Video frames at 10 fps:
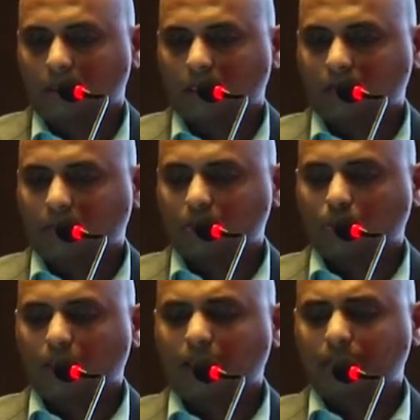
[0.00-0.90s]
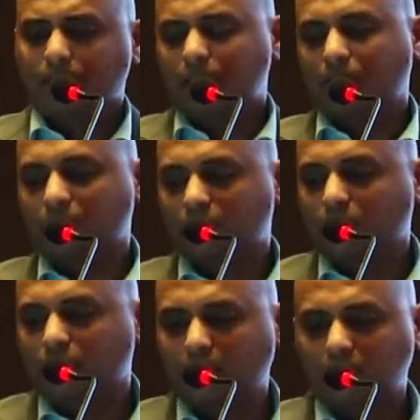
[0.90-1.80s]
As far as O&M is
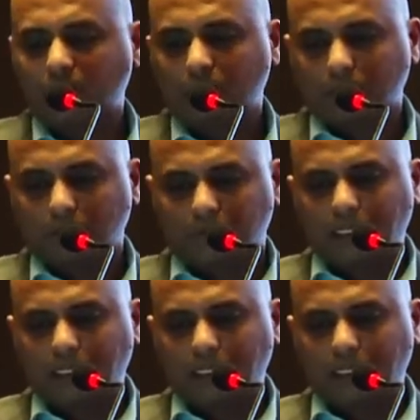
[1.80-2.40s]
concerned, we have a